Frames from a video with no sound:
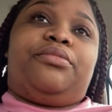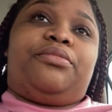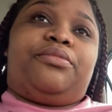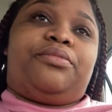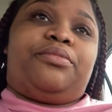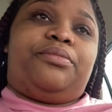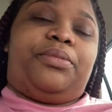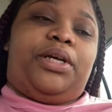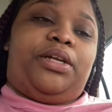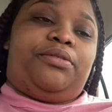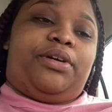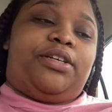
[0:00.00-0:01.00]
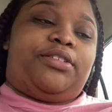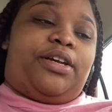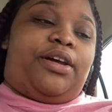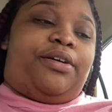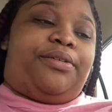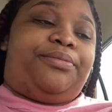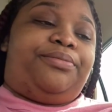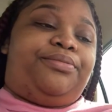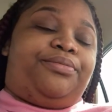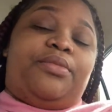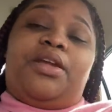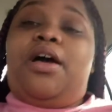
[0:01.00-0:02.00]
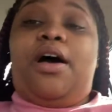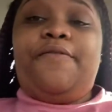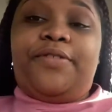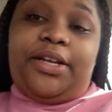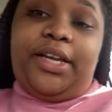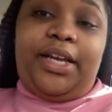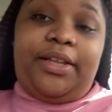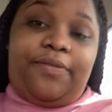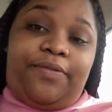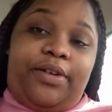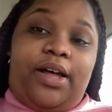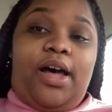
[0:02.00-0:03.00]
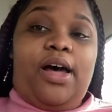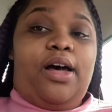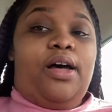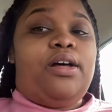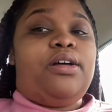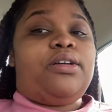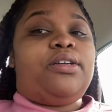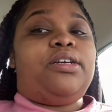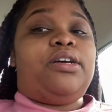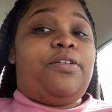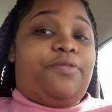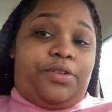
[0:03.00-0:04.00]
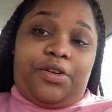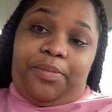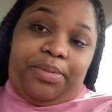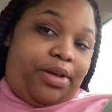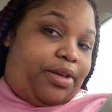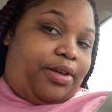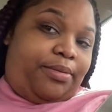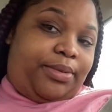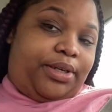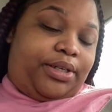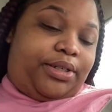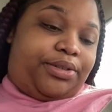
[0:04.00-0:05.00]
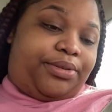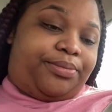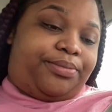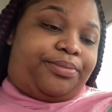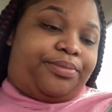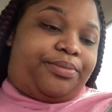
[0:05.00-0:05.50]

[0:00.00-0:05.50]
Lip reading: But anyways, y'all, I'm finna end the vlog. I'm finna go pick him up.